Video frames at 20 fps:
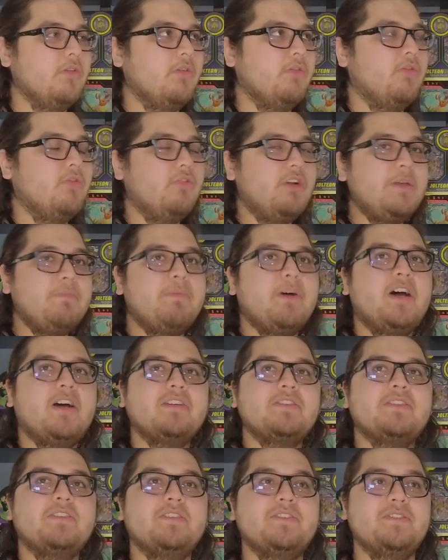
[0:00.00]
Three
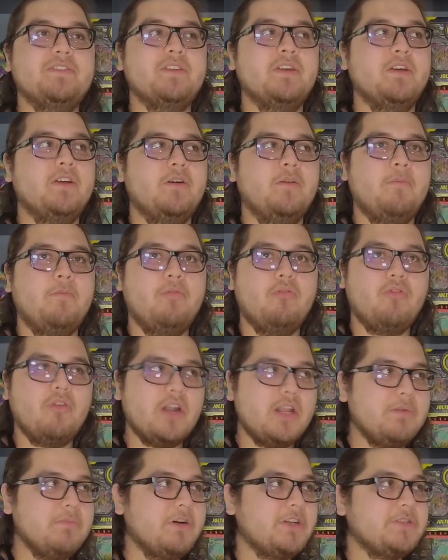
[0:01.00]
boxes
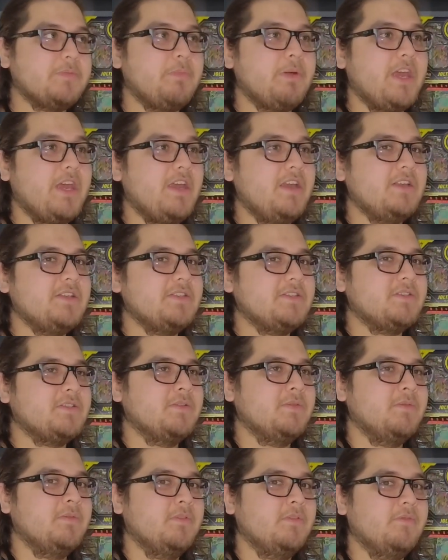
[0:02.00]
pretty much pays
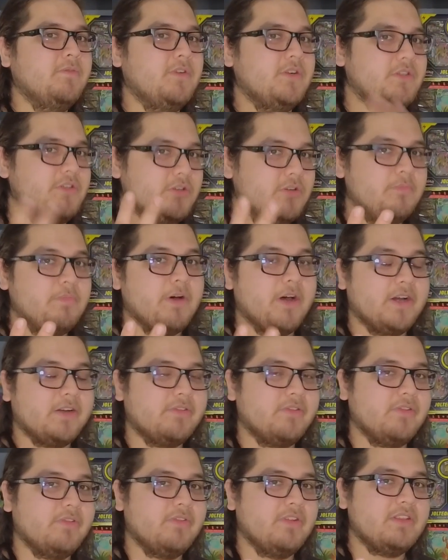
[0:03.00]
for two
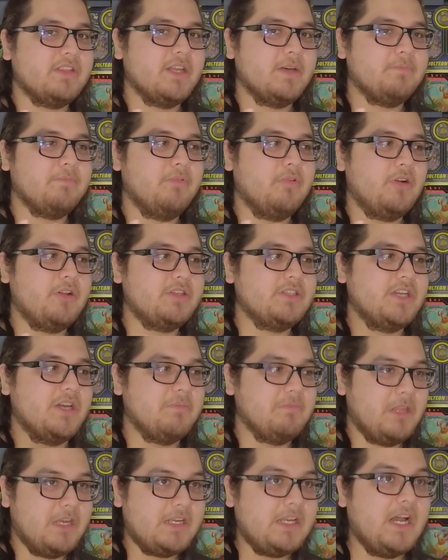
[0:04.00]
boxes at that point in
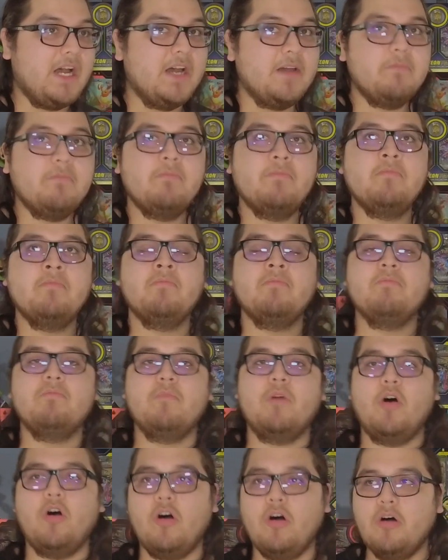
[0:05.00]
time. Like I'm
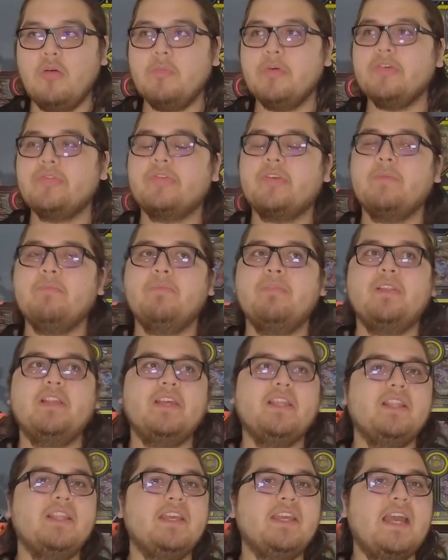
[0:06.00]
almost
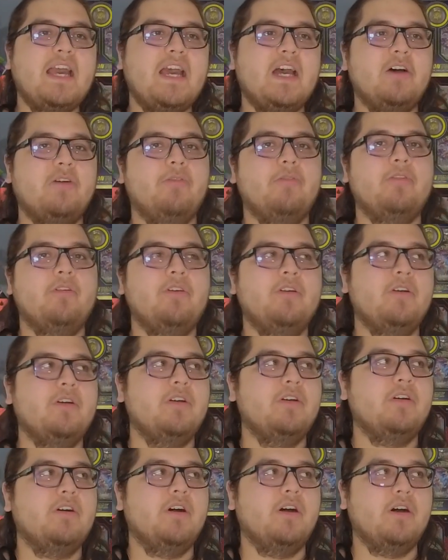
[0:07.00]
completely out.
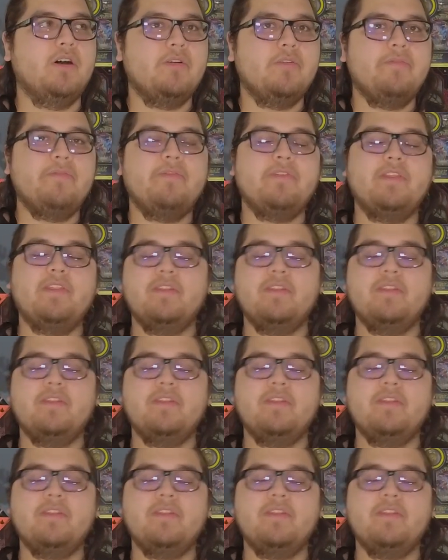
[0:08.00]
Of